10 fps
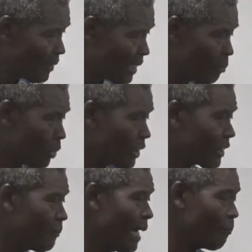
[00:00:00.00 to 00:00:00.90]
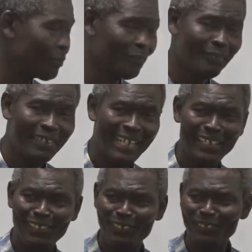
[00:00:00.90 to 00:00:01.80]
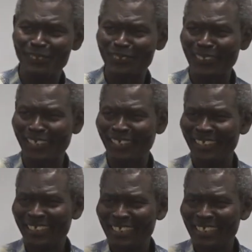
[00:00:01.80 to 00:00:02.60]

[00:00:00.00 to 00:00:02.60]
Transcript: He brought him up. Hallelujah.